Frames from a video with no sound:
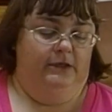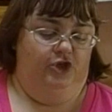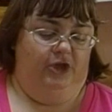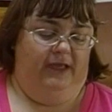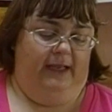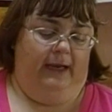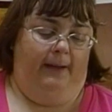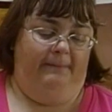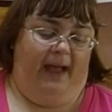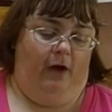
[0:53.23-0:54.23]
You can get
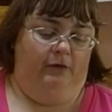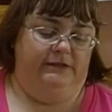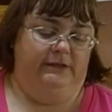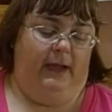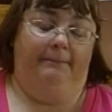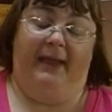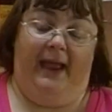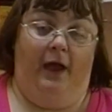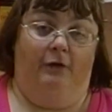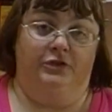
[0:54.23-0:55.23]
about a
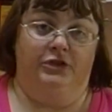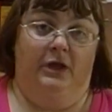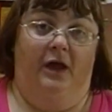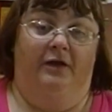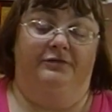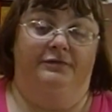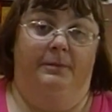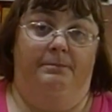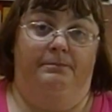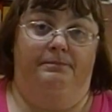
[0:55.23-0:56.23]
pound of
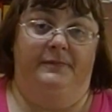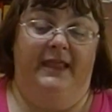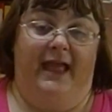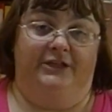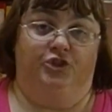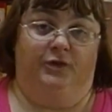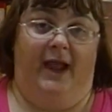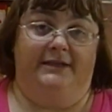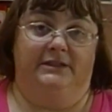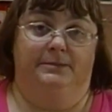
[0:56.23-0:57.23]
the
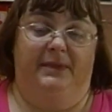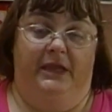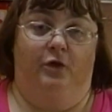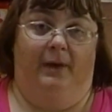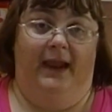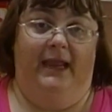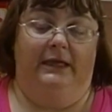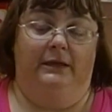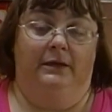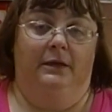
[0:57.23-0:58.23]
extract
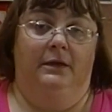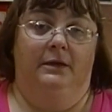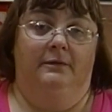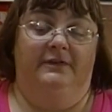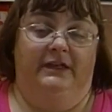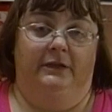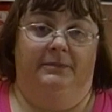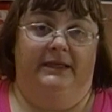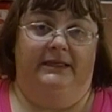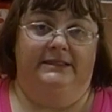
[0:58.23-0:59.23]
B-grade vanilla
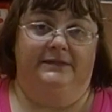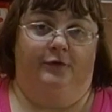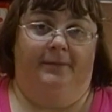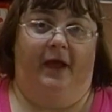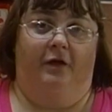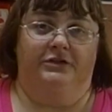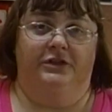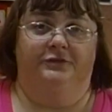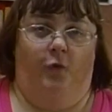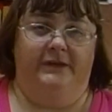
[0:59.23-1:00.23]
beans for about
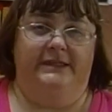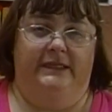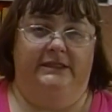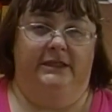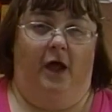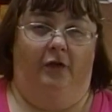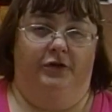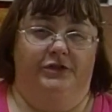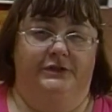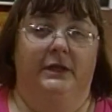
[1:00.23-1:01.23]

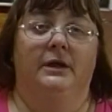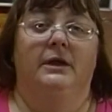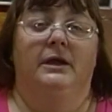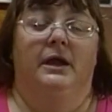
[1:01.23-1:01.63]
$14.